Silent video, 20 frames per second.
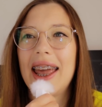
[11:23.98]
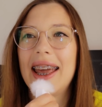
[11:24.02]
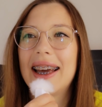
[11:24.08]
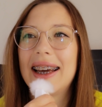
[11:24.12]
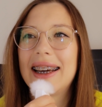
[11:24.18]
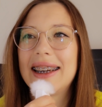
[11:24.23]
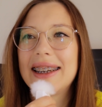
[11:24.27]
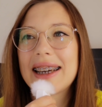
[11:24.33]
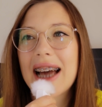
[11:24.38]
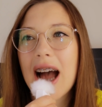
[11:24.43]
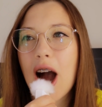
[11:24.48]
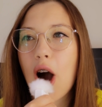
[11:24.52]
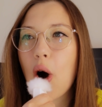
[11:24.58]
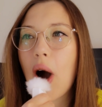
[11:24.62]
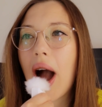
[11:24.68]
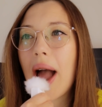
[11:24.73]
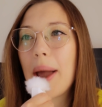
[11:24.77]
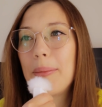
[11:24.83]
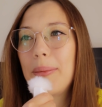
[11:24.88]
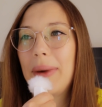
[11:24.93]
And how
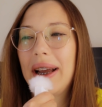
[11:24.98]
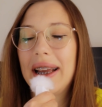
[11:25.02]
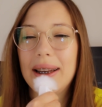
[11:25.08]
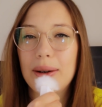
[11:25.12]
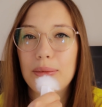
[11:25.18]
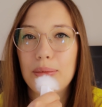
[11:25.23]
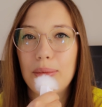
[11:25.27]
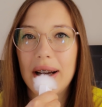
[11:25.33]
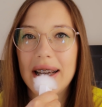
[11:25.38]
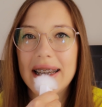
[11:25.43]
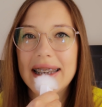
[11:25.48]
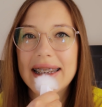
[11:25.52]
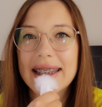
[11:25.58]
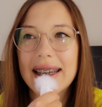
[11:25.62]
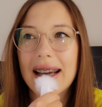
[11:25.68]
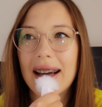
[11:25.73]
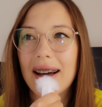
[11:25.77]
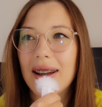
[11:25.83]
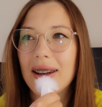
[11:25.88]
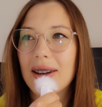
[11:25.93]
I made the base
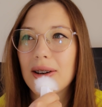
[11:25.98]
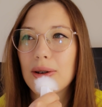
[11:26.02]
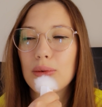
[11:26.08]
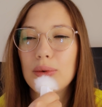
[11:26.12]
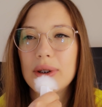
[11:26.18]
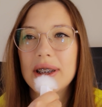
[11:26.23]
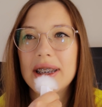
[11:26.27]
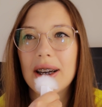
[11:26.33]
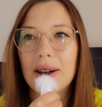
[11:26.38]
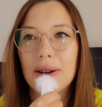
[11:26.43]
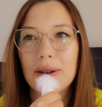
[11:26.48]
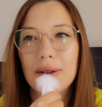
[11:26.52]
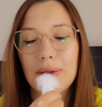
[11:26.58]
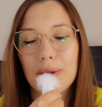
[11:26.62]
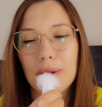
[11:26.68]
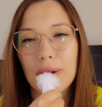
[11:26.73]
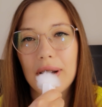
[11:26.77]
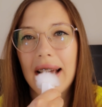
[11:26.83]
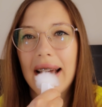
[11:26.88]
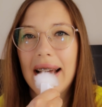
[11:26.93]
color without
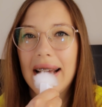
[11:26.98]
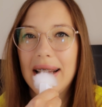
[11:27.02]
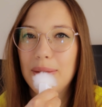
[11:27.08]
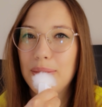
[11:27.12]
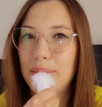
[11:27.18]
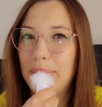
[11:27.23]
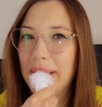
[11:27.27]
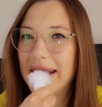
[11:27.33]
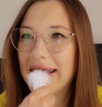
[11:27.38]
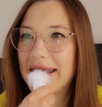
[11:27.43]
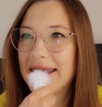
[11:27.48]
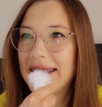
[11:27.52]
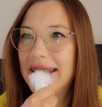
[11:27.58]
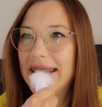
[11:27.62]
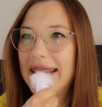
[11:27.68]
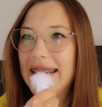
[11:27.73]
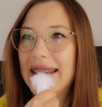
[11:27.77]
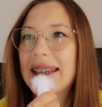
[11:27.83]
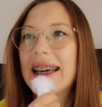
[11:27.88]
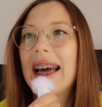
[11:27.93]
fully hand painting
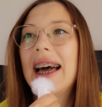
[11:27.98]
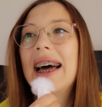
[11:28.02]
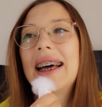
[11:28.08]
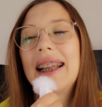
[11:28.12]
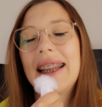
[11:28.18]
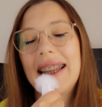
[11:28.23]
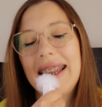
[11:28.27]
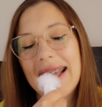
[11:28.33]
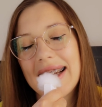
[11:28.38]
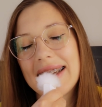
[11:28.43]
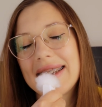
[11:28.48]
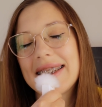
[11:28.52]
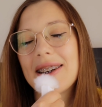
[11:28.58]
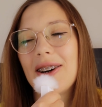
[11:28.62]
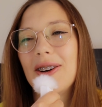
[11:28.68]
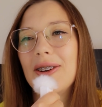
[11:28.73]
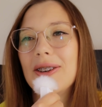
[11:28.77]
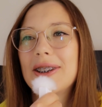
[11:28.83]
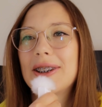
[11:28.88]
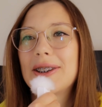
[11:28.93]
it, that's
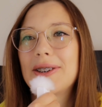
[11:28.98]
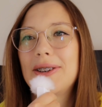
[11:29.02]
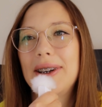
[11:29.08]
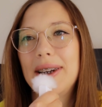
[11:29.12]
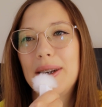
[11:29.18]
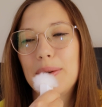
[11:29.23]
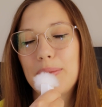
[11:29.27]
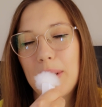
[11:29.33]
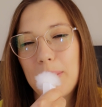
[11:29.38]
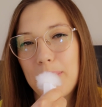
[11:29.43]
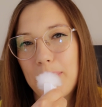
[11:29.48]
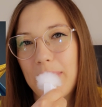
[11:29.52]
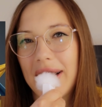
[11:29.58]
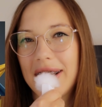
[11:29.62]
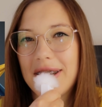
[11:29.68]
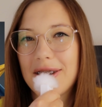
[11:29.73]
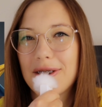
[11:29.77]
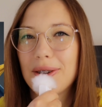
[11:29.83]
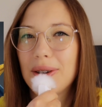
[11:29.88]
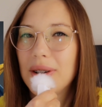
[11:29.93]
also in my
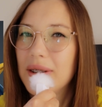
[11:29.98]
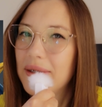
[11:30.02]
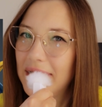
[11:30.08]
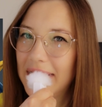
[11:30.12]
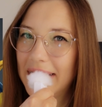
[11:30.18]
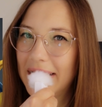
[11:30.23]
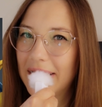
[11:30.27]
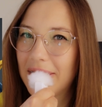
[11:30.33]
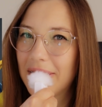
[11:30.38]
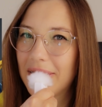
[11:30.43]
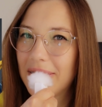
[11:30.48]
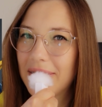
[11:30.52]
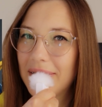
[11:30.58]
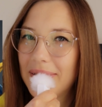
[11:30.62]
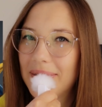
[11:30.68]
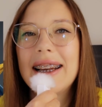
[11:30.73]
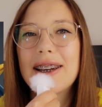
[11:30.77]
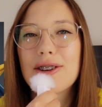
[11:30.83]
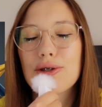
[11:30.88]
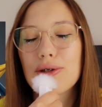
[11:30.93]
Patreon video.
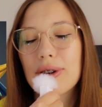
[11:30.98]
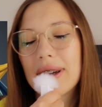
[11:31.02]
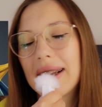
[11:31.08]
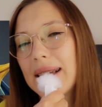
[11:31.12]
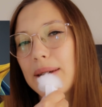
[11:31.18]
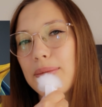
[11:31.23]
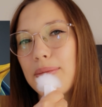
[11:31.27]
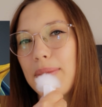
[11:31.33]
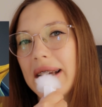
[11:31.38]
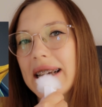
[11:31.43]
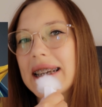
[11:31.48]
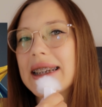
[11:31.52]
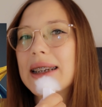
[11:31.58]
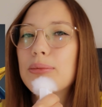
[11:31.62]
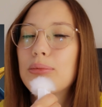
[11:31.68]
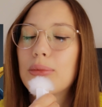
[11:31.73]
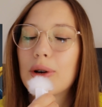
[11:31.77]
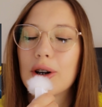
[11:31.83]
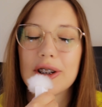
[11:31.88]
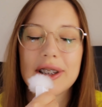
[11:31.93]
It really makes the
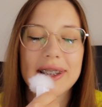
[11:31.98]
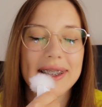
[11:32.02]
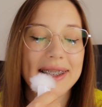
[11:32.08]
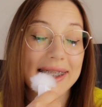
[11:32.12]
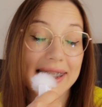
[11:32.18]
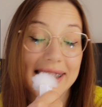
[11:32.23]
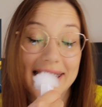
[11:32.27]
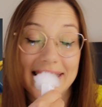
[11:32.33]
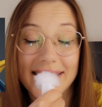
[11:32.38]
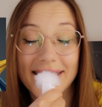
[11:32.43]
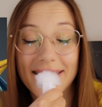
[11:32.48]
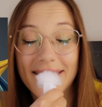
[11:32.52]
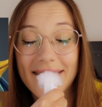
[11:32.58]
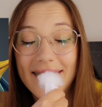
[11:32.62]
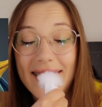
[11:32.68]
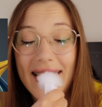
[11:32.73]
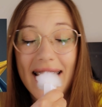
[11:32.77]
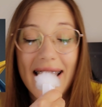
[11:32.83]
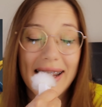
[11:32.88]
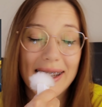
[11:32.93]
process
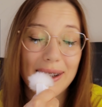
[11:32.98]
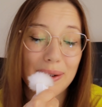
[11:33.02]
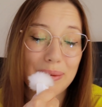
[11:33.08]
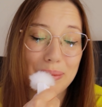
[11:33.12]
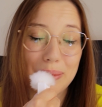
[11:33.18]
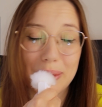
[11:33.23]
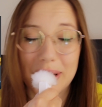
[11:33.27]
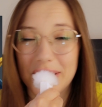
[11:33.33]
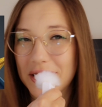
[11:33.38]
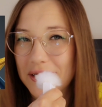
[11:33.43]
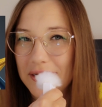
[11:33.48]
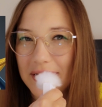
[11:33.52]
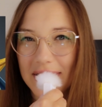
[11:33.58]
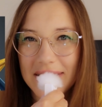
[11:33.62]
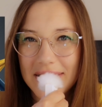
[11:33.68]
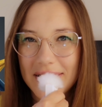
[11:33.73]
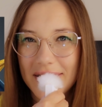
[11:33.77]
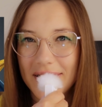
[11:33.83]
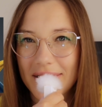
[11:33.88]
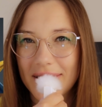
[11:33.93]
easier and much
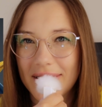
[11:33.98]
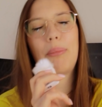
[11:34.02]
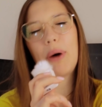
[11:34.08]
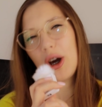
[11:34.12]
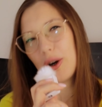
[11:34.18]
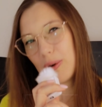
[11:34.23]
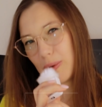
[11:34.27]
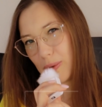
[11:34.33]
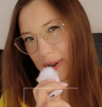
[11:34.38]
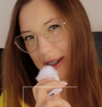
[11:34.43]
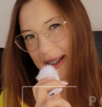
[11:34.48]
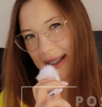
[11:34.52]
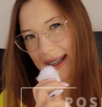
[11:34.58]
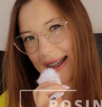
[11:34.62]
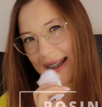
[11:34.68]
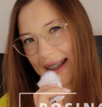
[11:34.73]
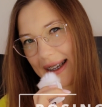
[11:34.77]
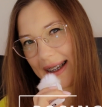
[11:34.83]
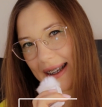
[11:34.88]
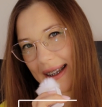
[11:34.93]
faster.
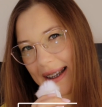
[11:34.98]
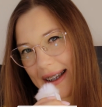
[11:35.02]
Posing.